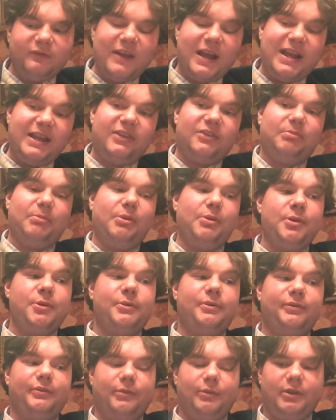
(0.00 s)
fairly
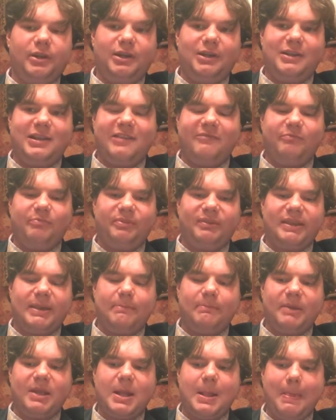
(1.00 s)
smooth for an
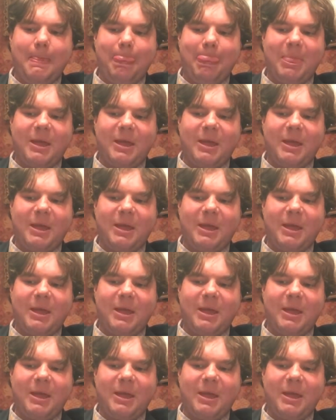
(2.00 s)
11% beer.